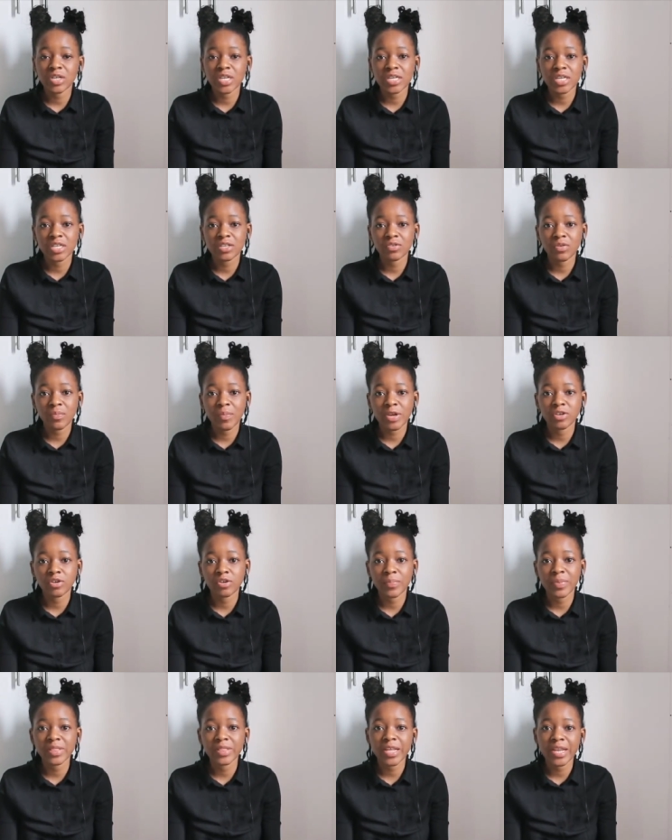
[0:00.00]
let us know by
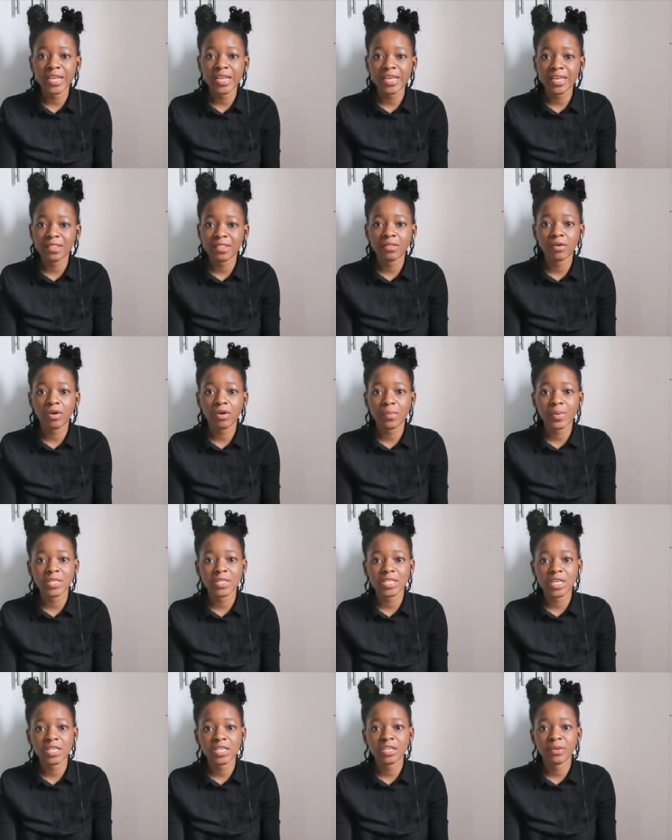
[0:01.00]
dropping the link in the
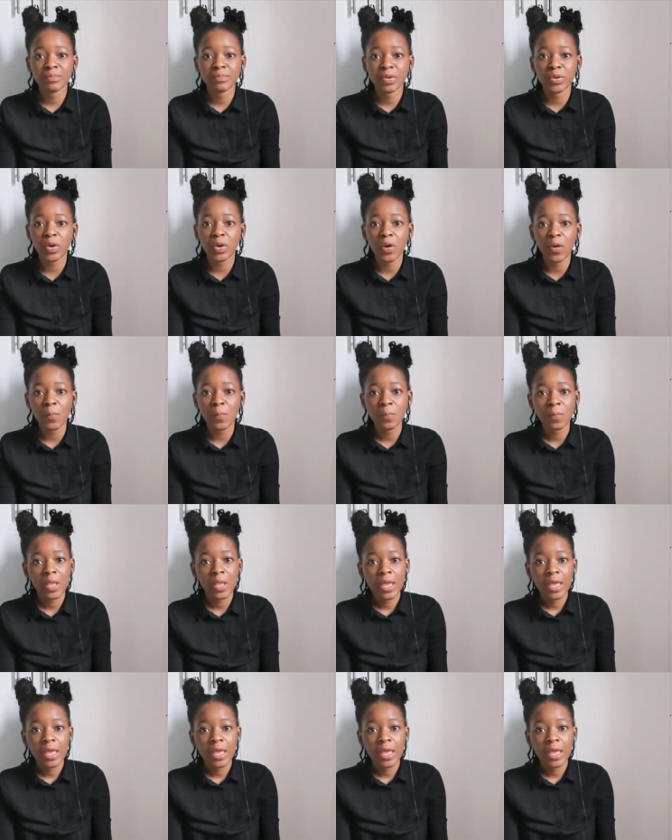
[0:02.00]
comment section below,